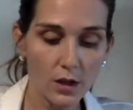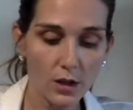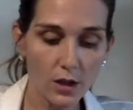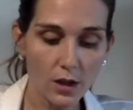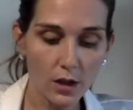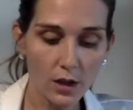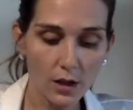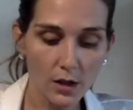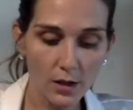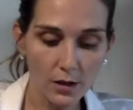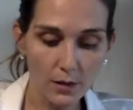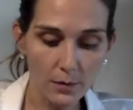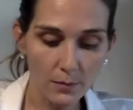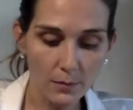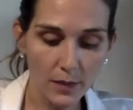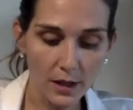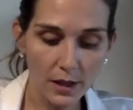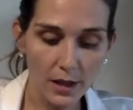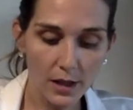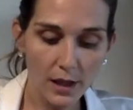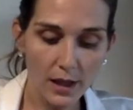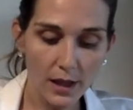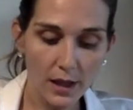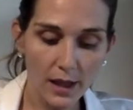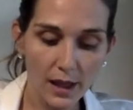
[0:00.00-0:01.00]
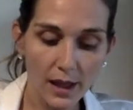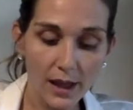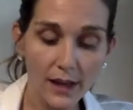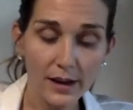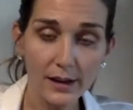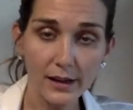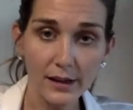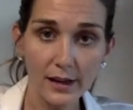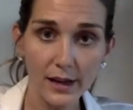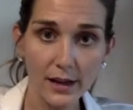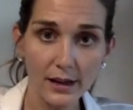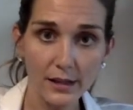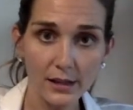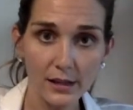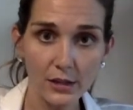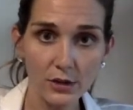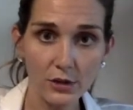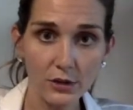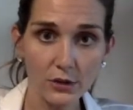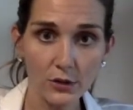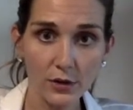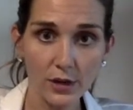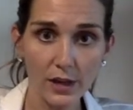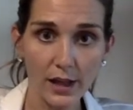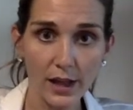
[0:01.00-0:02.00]
at a
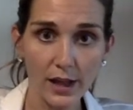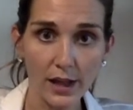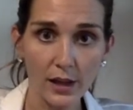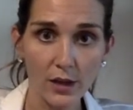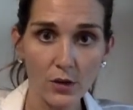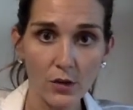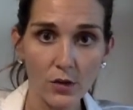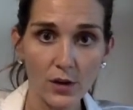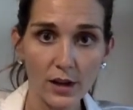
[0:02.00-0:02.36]
90-degree angle.